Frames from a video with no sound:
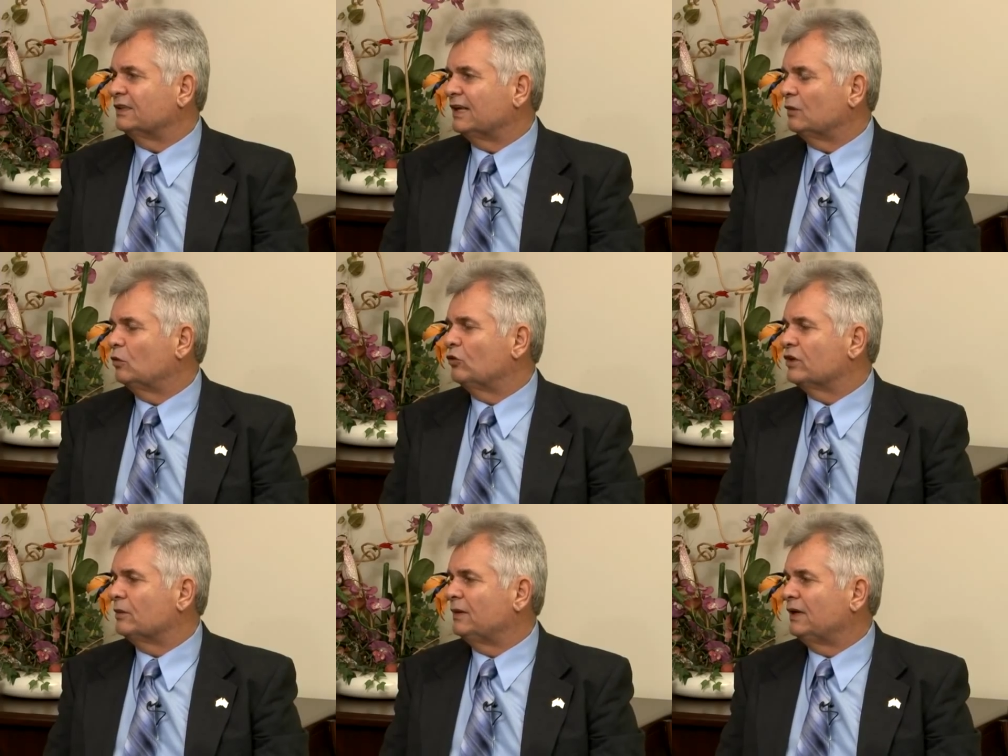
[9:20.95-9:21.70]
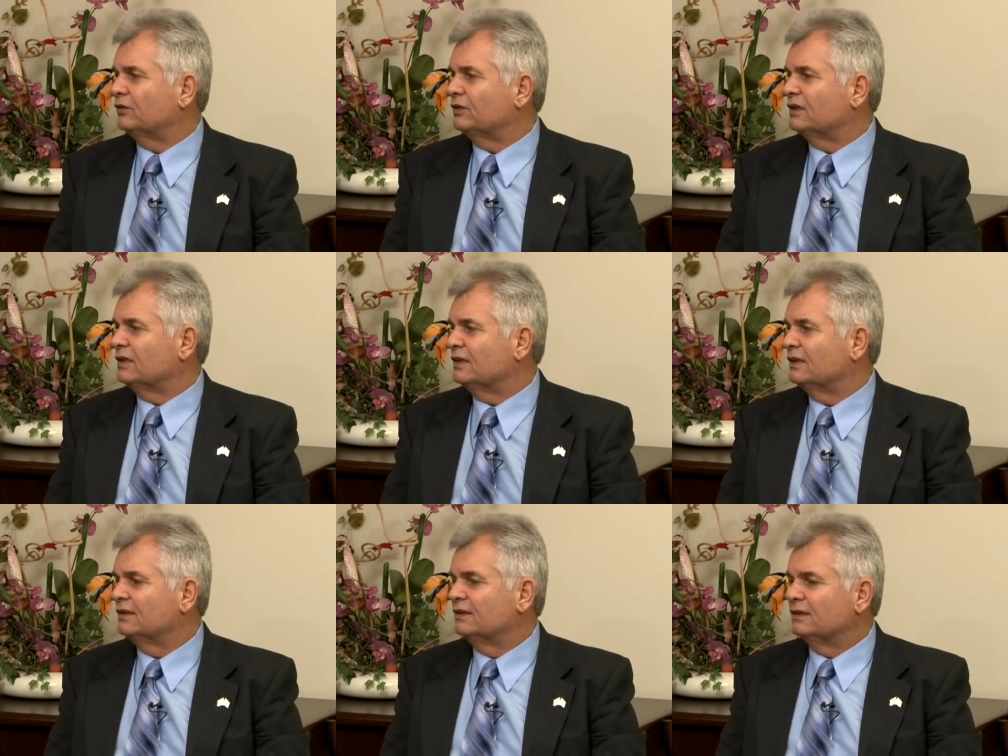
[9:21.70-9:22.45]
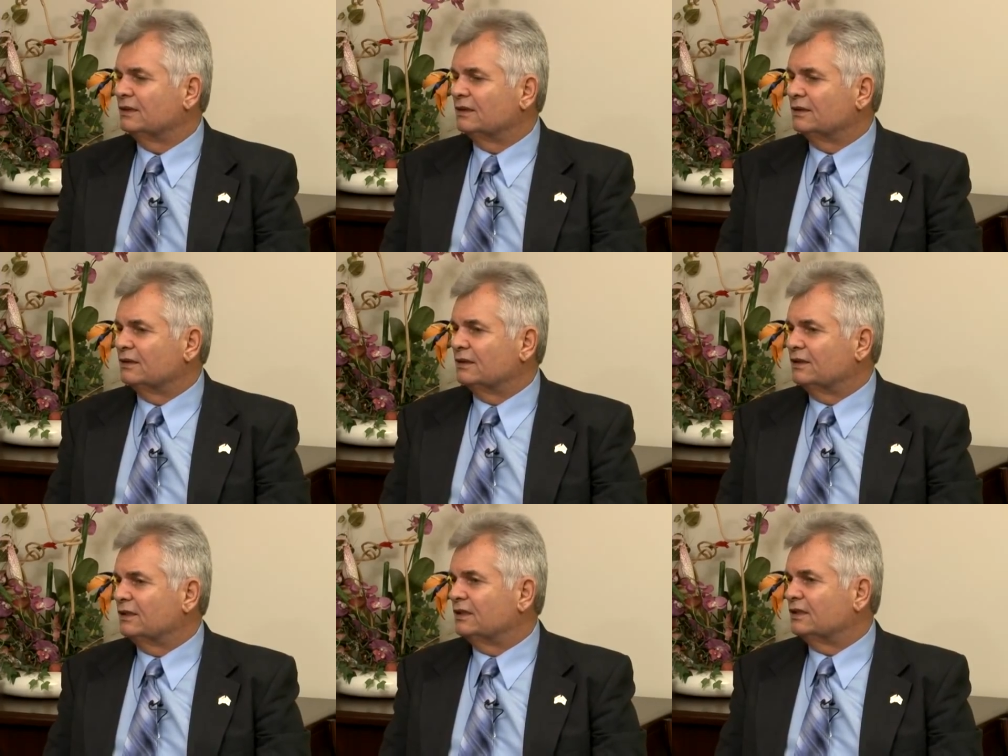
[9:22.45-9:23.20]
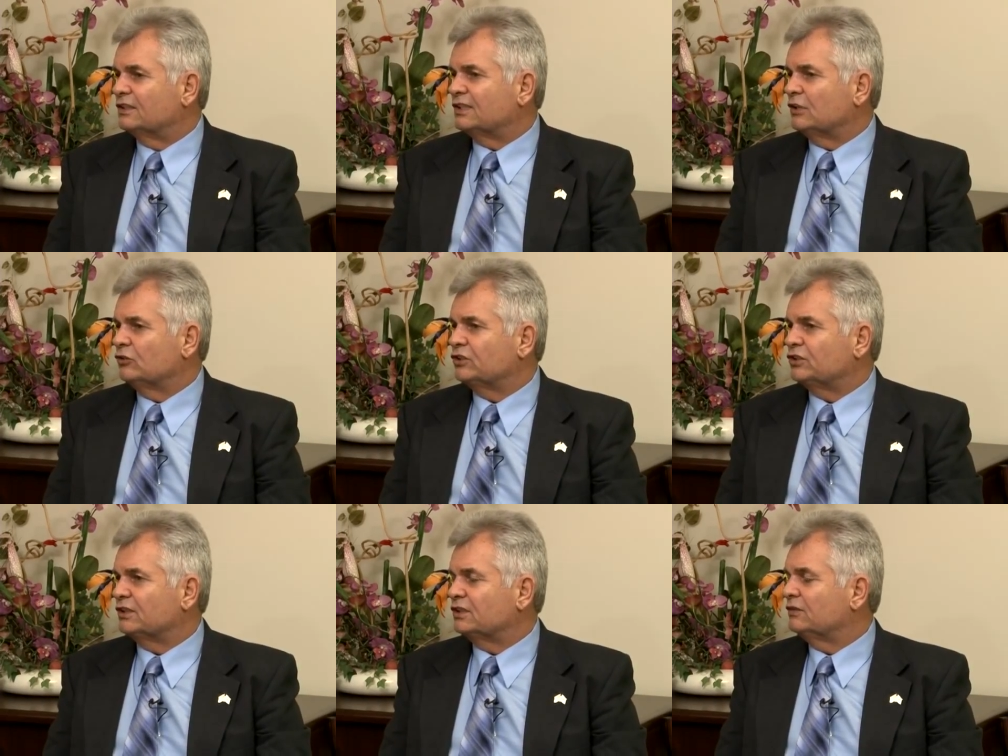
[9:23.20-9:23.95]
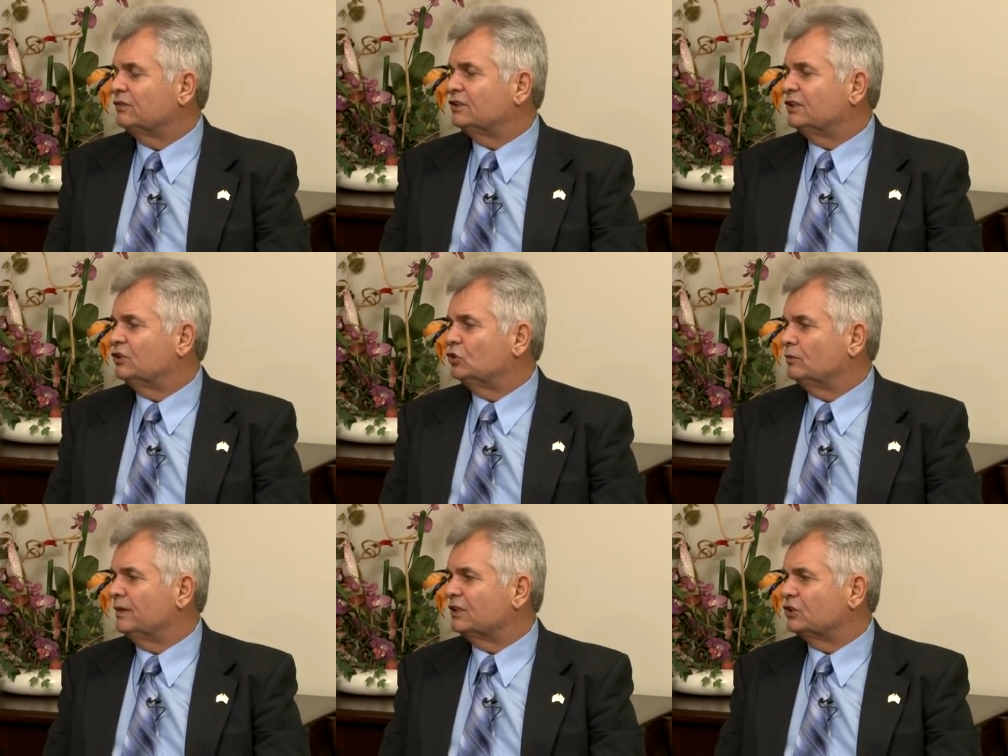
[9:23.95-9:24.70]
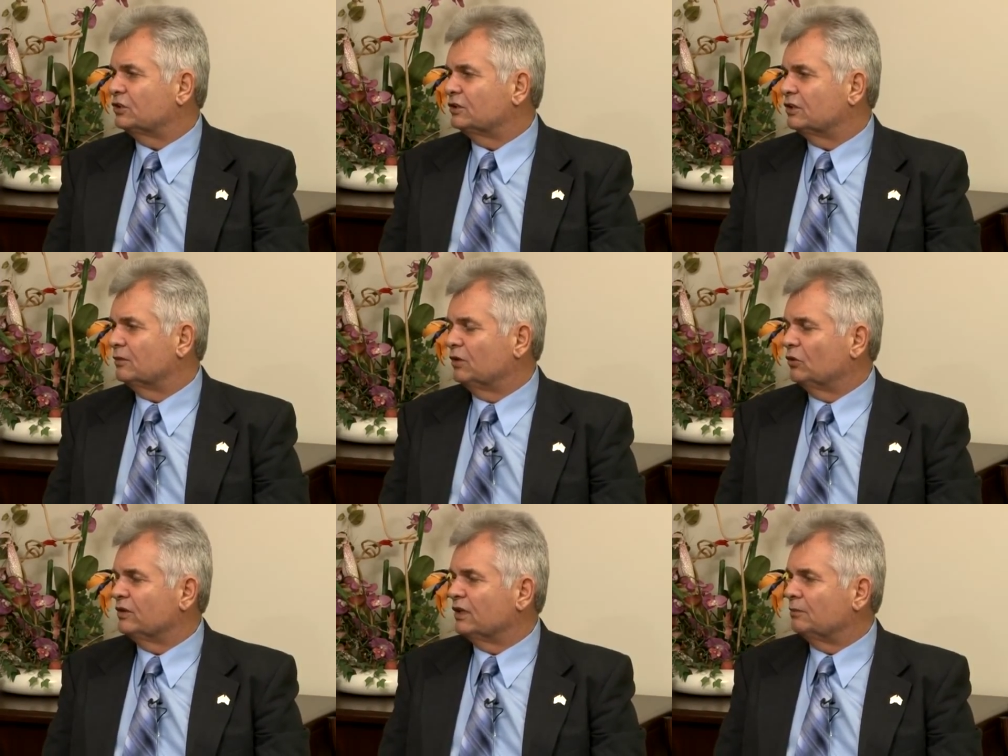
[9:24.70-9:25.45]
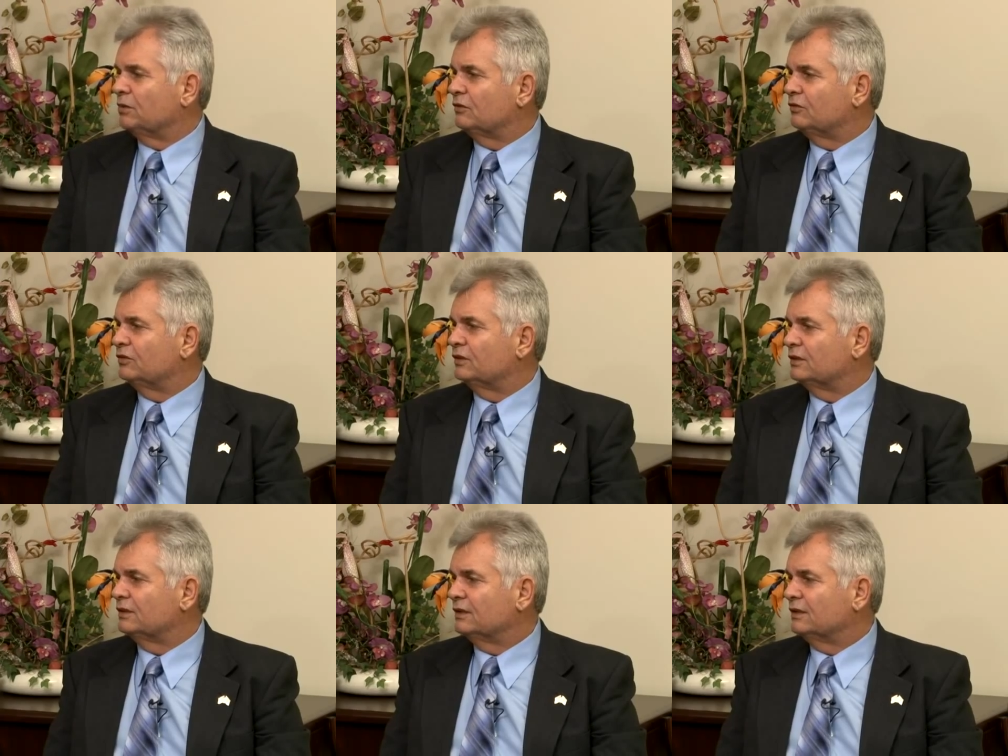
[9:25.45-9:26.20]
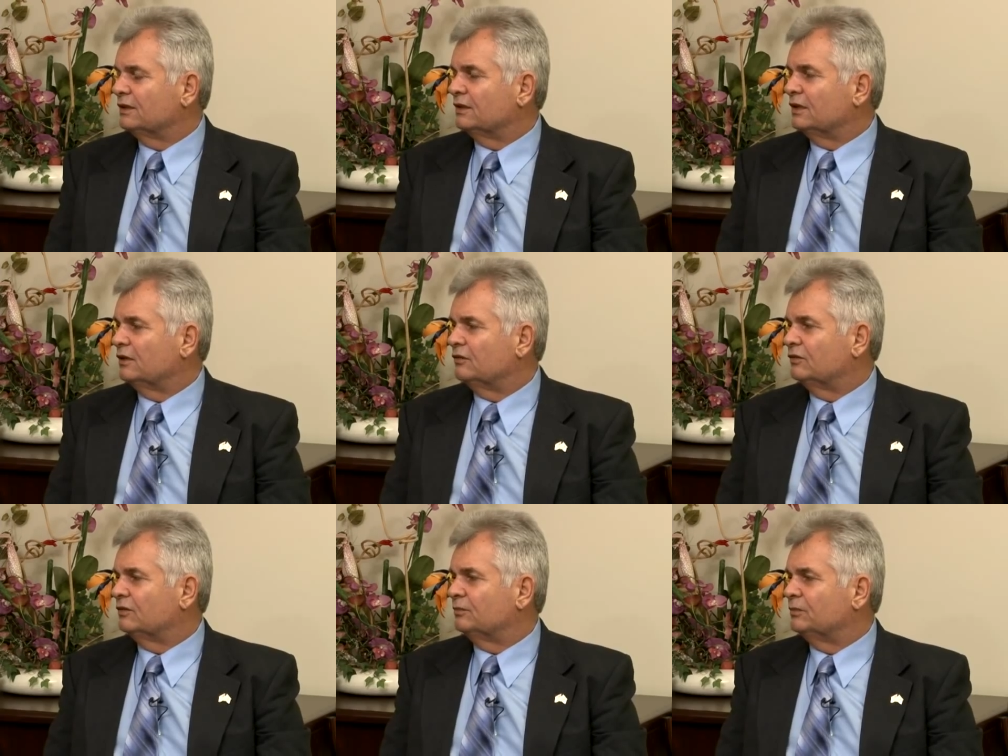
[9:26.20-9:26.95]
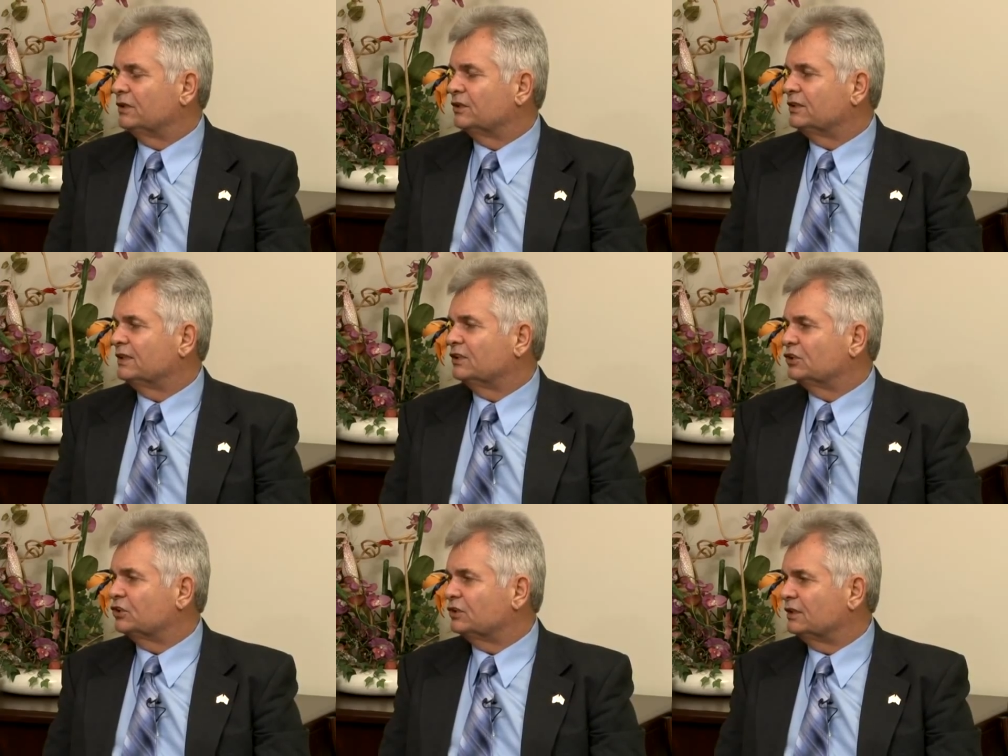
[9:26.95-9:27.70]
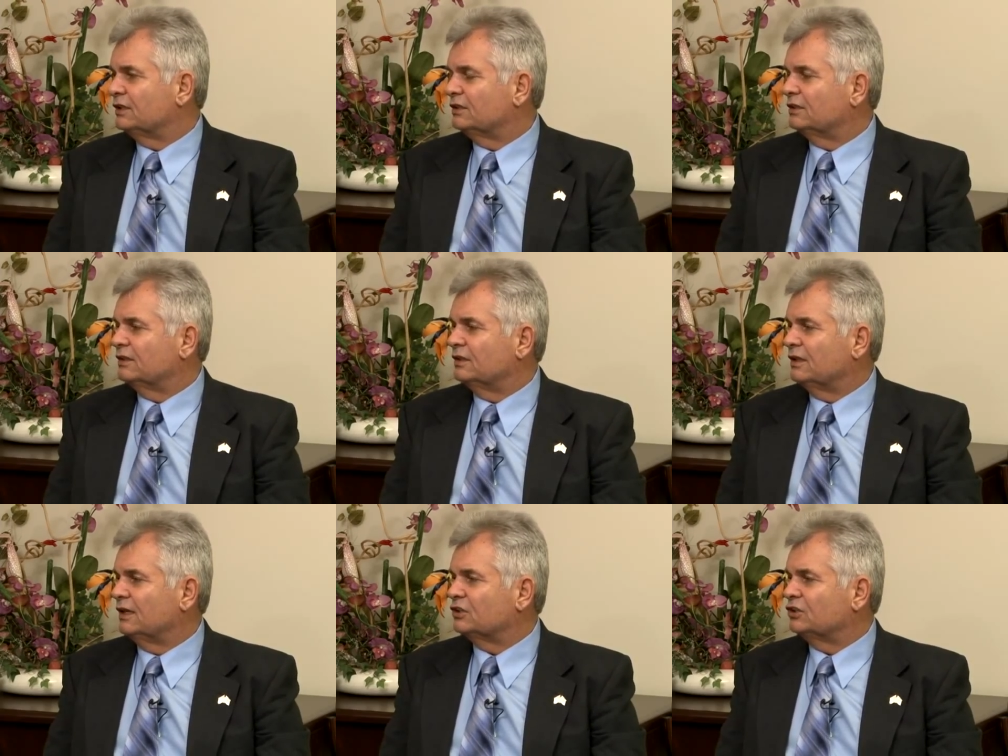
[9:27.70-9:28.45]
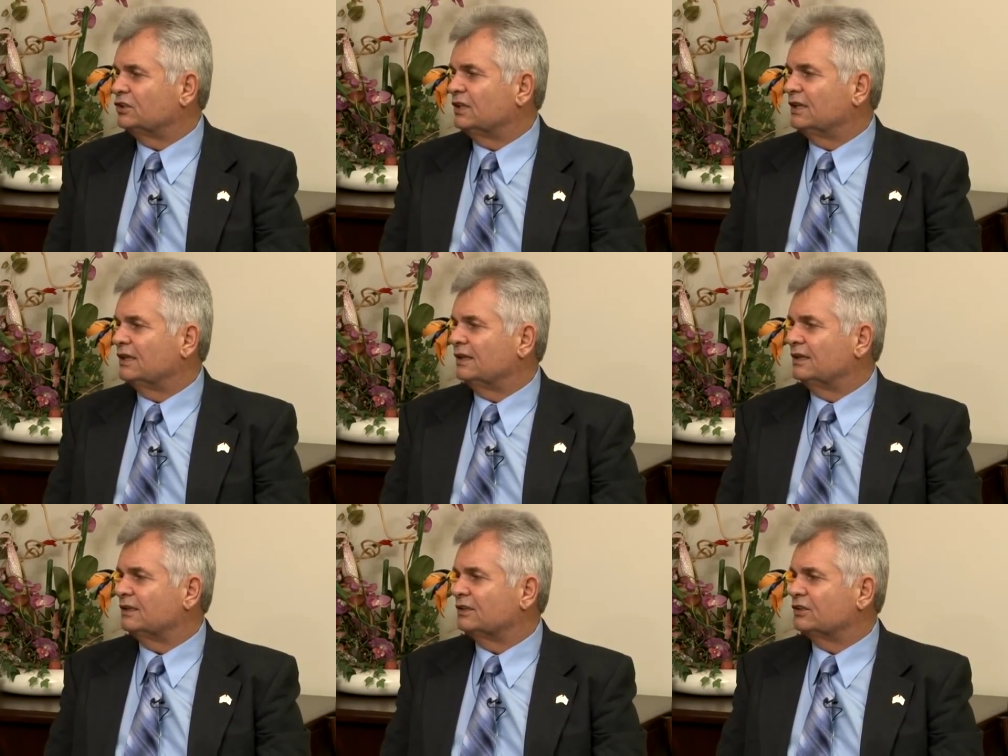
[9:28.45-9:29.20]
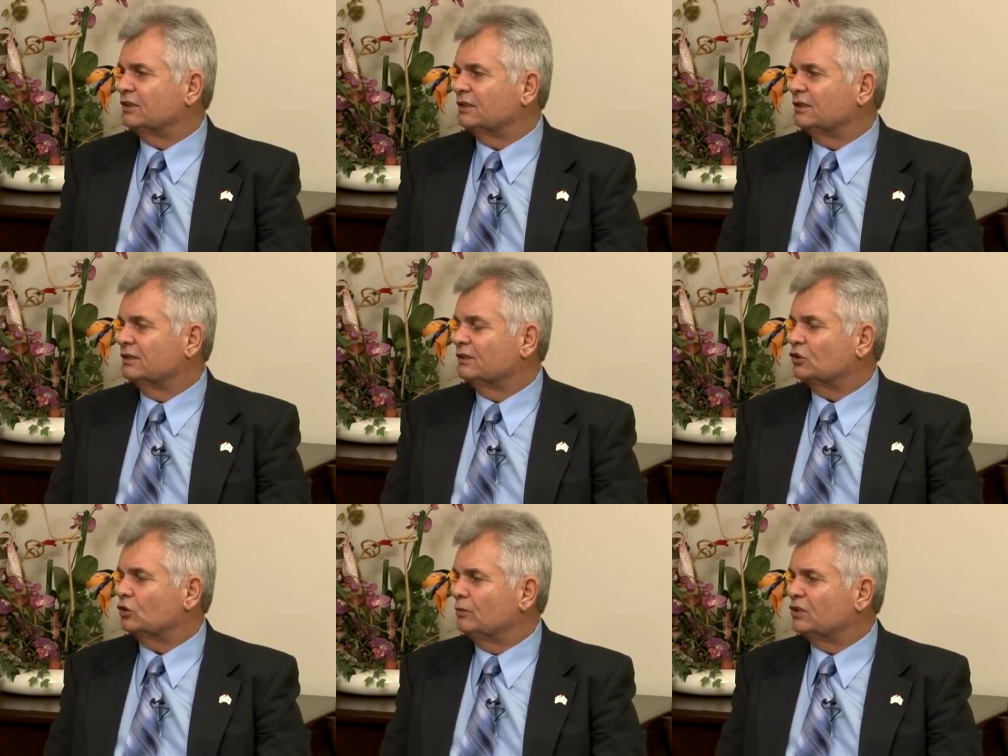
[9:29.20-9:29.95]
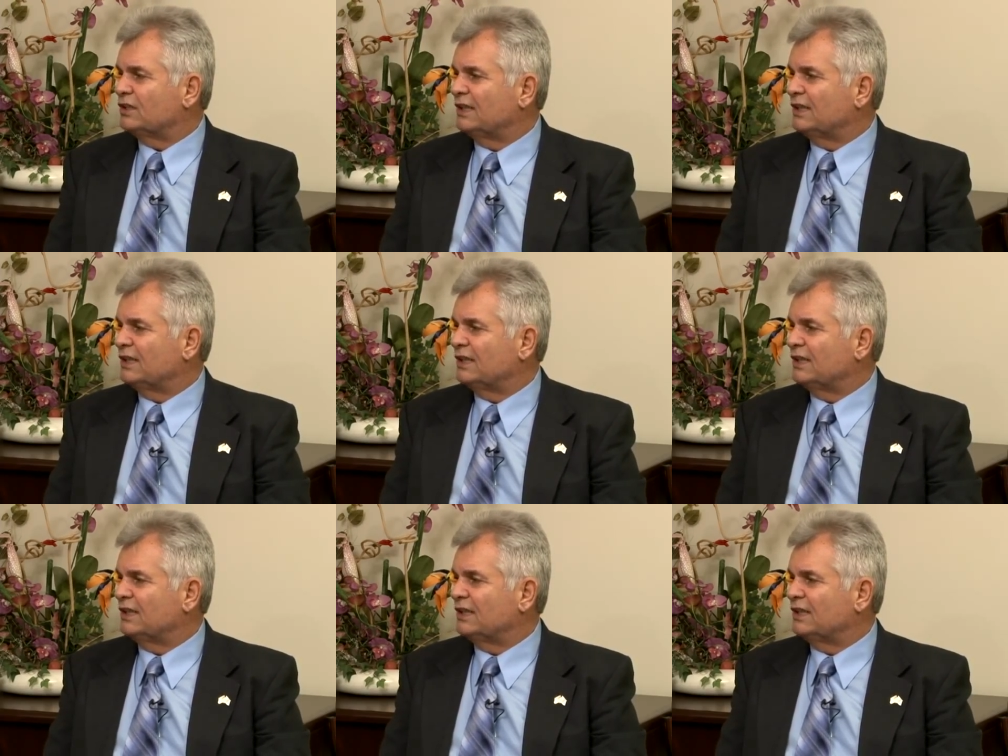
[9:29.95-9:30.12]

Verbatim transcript: I worry about the, the terrorist activities you mentioned, the blowing up of, uh, of buildings in, in Argentina, and uh, so much